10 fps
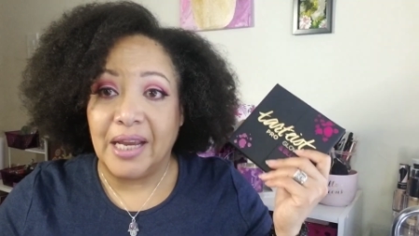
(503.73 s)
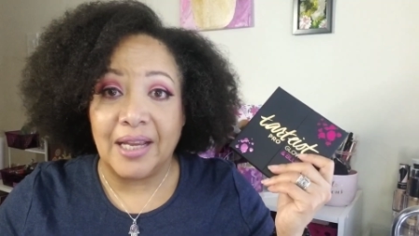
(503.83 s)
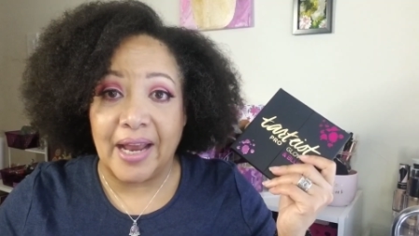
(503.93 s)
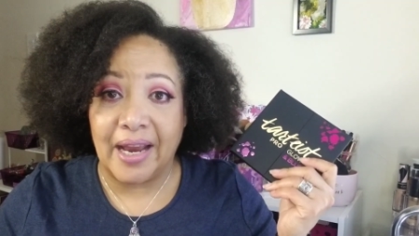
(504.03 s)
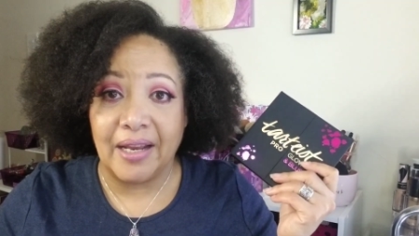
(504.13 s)

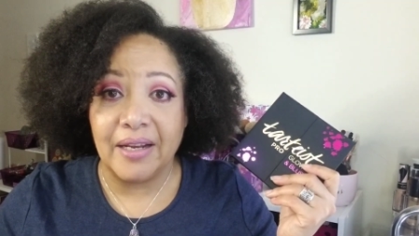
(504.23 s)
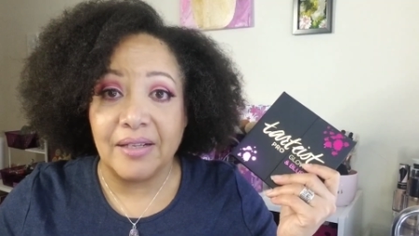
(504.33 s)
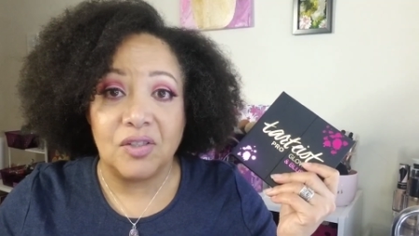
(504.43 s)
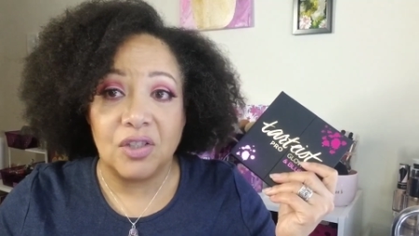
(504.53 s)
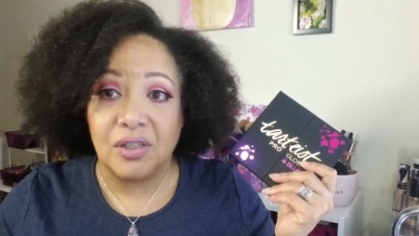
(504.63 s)
It ain't.
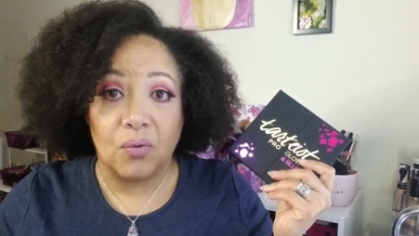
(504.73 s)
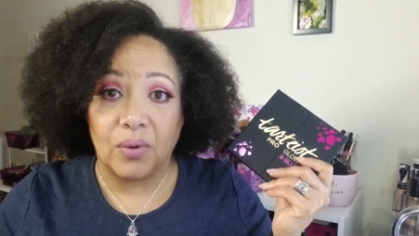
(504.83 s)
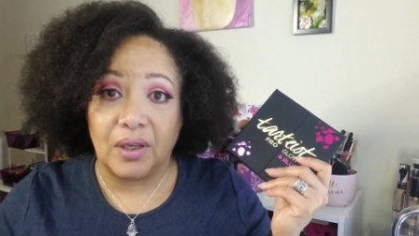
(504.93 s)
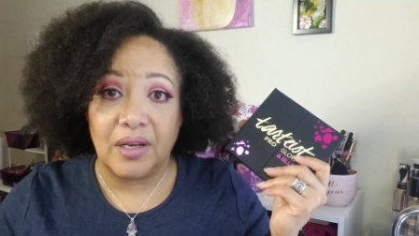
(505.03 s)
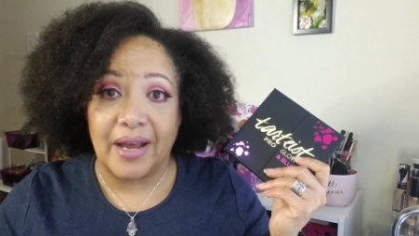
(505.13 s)
It's just a
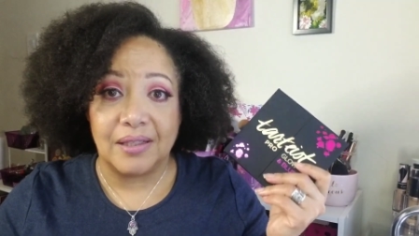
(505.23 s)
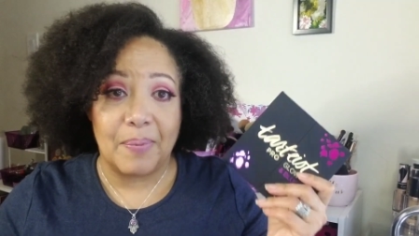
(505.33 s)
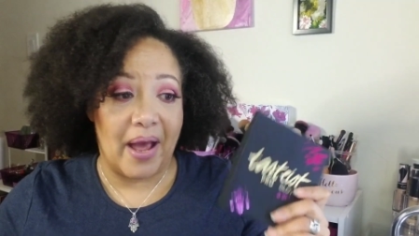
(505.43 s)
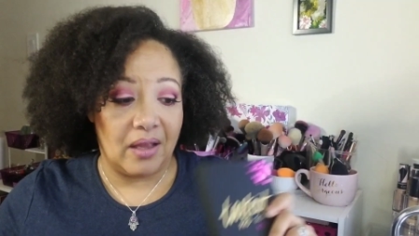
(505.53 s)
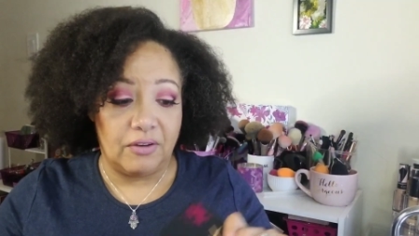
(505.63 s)
really nice
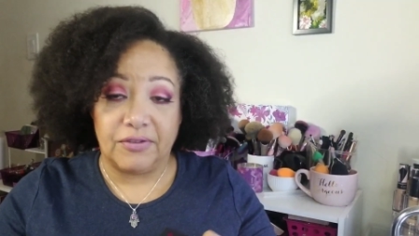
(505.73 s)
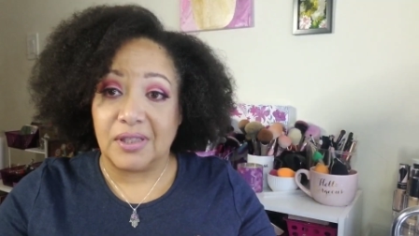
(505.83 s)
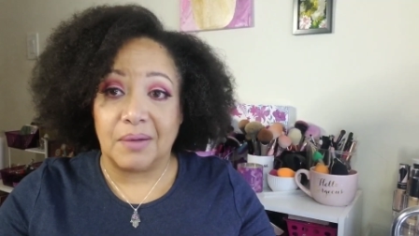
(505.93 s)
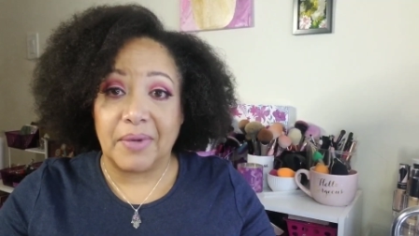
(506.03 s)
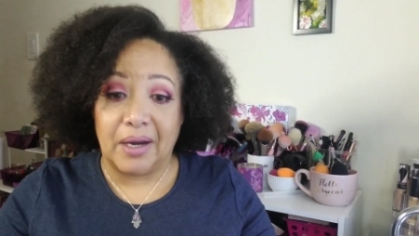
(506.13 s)
palette for
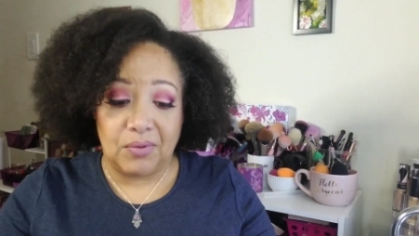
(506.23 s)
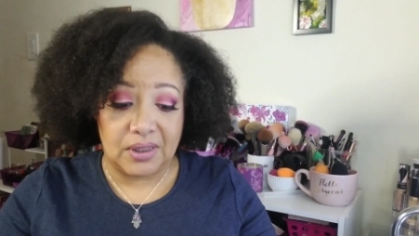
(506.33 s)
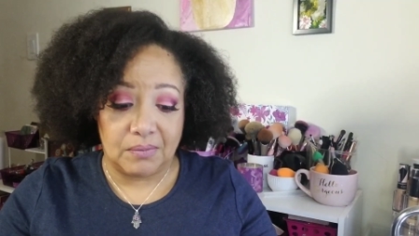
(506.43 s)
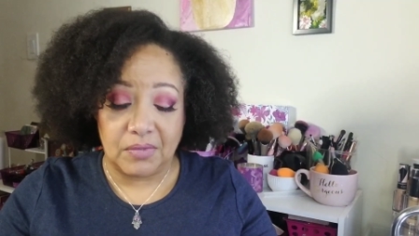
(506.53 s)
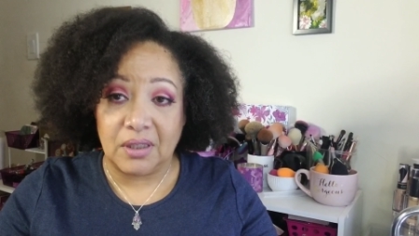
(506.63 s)
somebody with
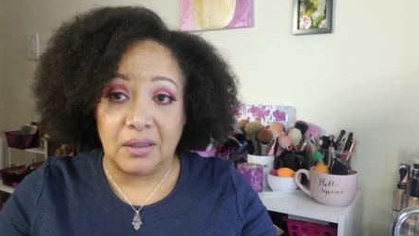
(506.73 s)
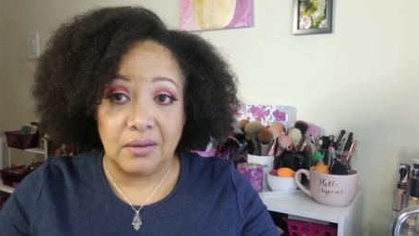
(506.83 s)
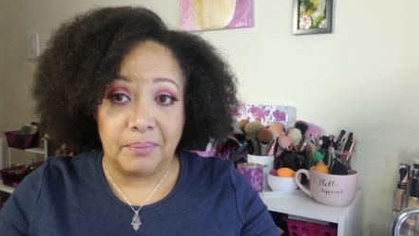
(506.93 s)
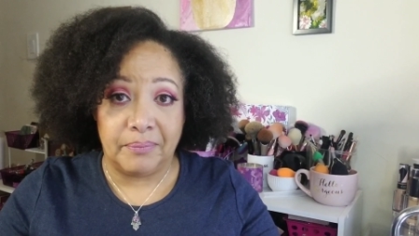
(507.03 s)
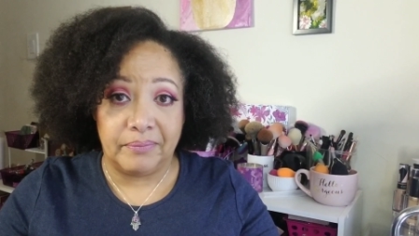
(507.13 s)
some
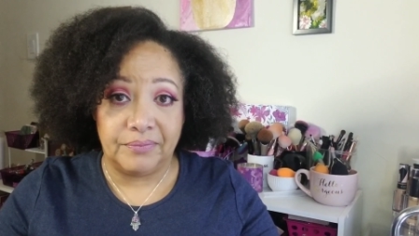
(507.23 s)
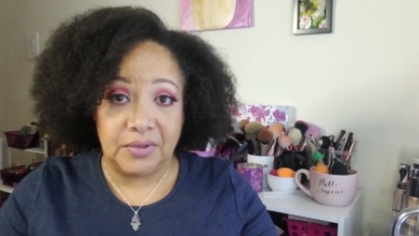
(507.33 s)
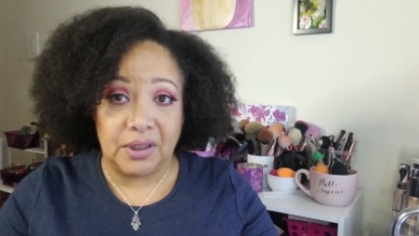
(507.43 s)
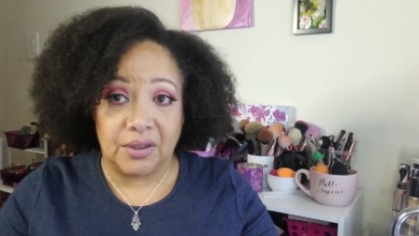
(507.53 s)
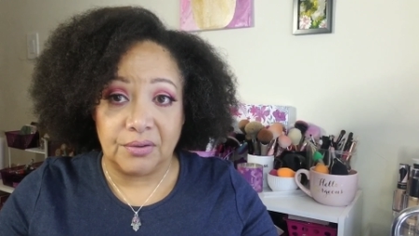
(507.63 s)

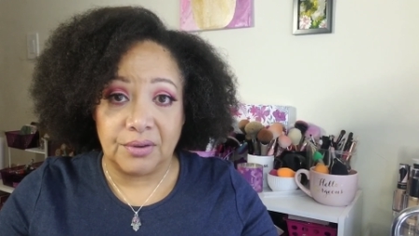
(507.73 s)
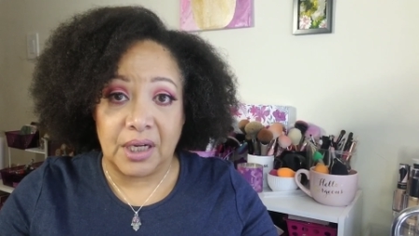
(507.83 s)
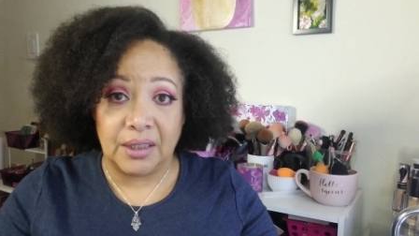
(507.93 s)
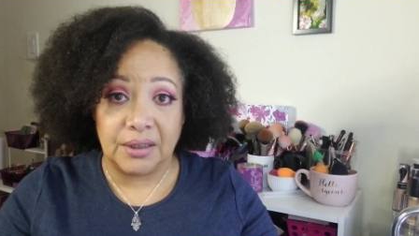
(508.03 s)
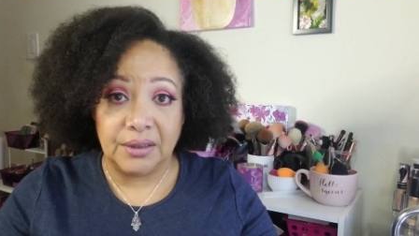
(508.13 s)
you know,
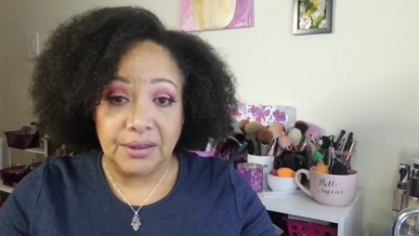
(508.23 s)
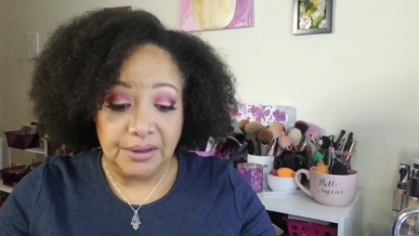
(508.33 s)
color.